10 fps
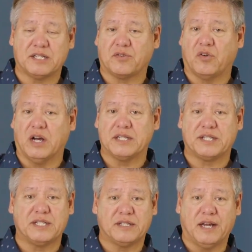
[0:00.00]

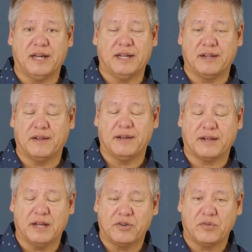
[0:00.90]
across
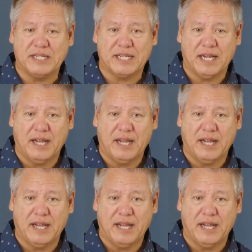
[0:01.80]
countries.